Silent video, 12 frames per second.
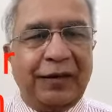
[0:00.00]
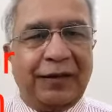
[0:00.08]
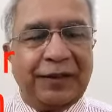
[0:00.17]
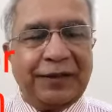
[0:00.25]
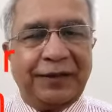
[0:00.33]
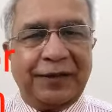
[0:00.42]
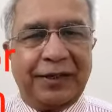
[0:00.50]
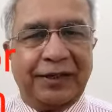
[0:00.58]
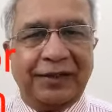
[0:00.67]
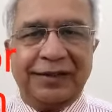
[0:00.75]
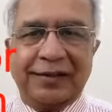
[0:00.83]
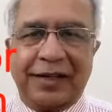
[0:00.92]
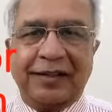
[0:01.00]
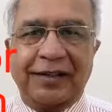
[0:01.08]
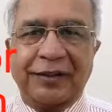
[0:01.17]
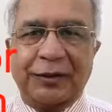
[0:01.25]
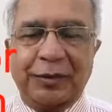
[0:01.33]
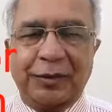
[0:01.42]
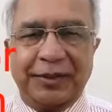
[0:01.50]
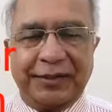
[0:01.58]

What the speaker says: First of all, the title should be